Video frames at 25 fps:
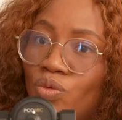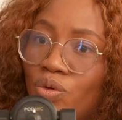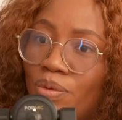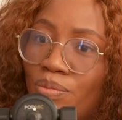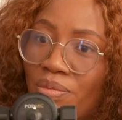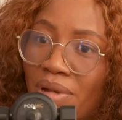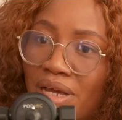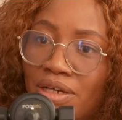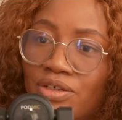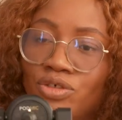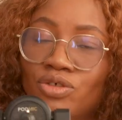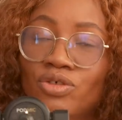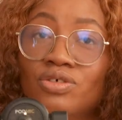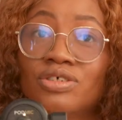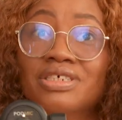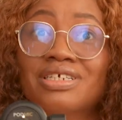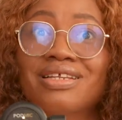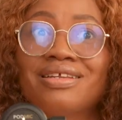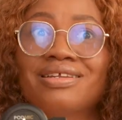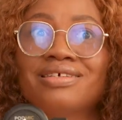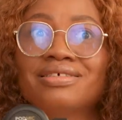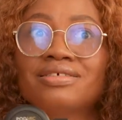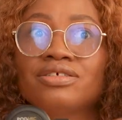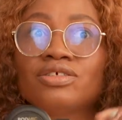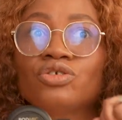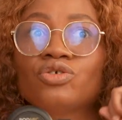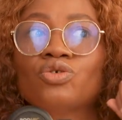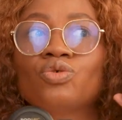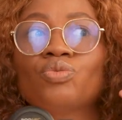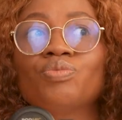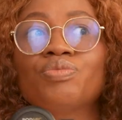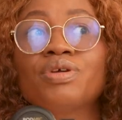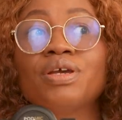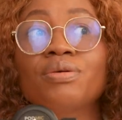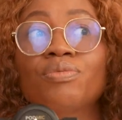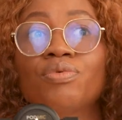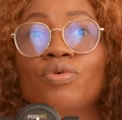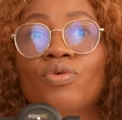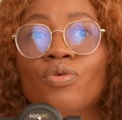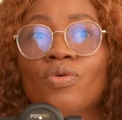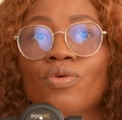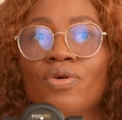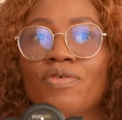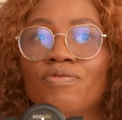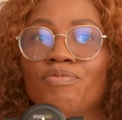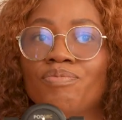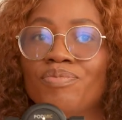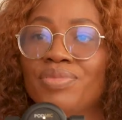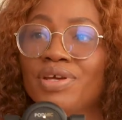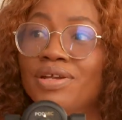mentors, listen to people who
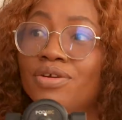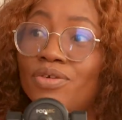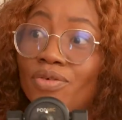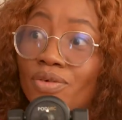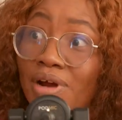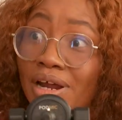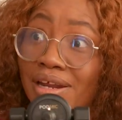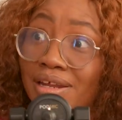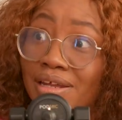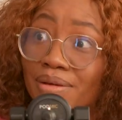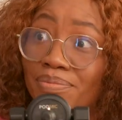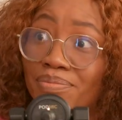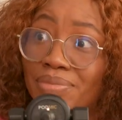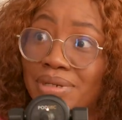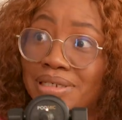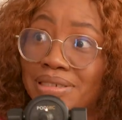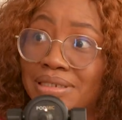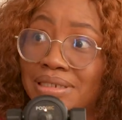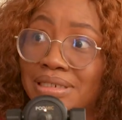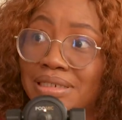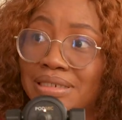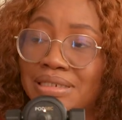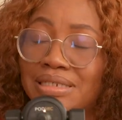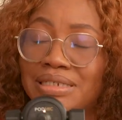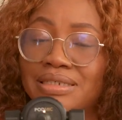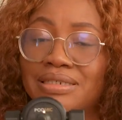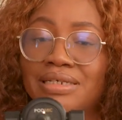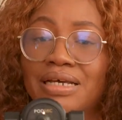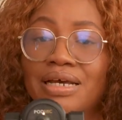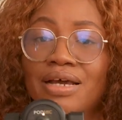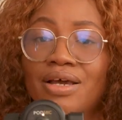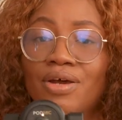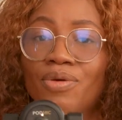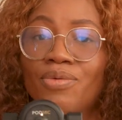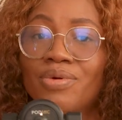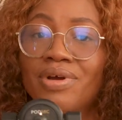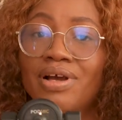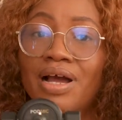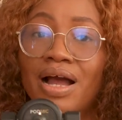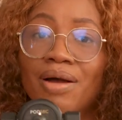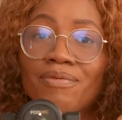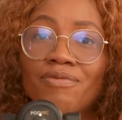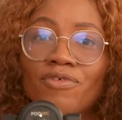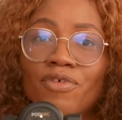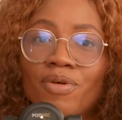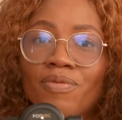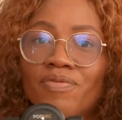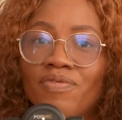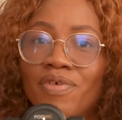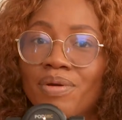have been running businesses. We come
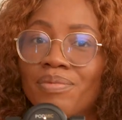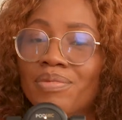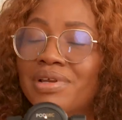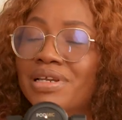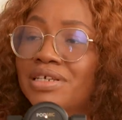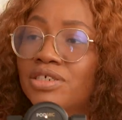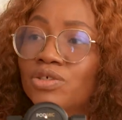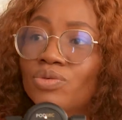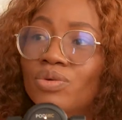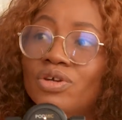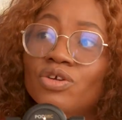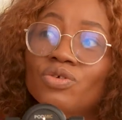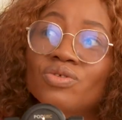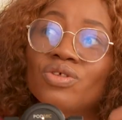from families where